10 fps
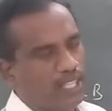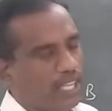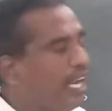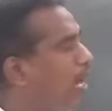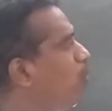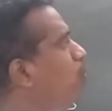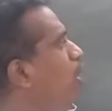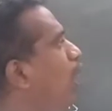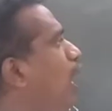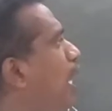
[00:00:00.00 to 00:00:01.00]

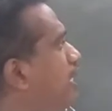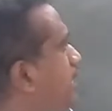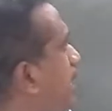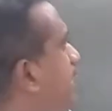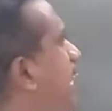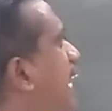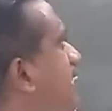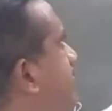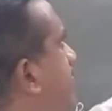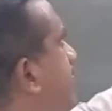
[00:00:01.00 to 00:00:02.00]
Now the
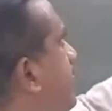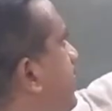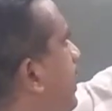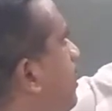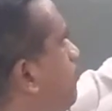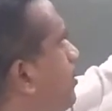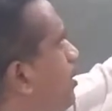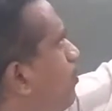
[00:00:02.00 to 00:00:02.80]
reactant named